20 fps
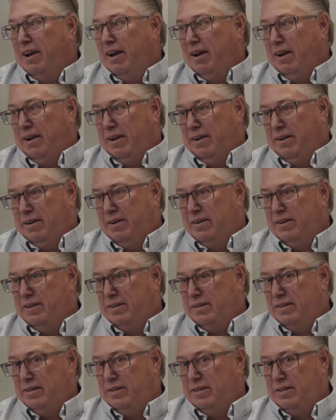And
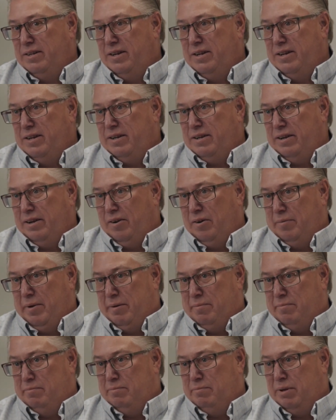you know,
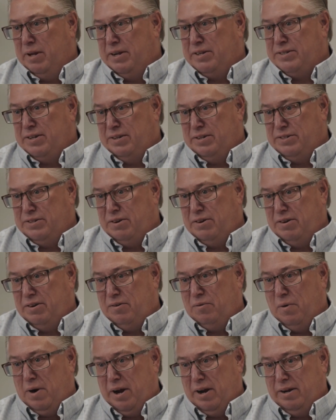been blessed in
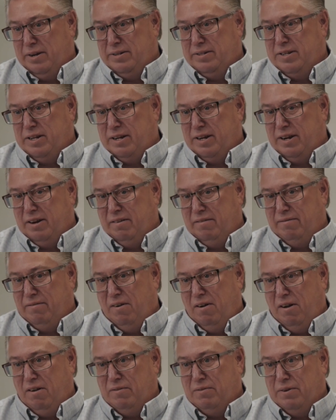certain ways to get
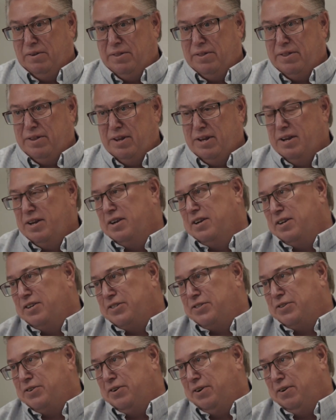involved with
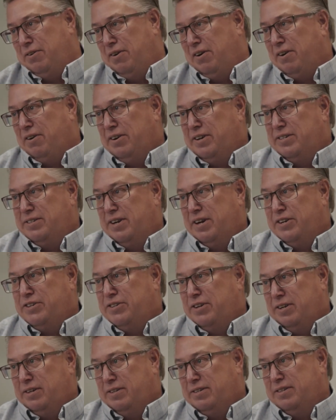certain
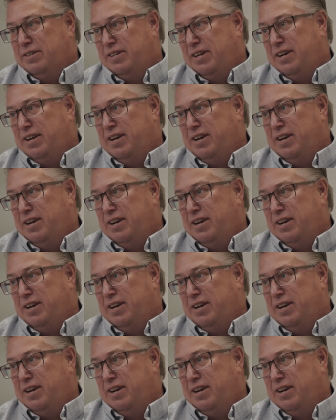organizations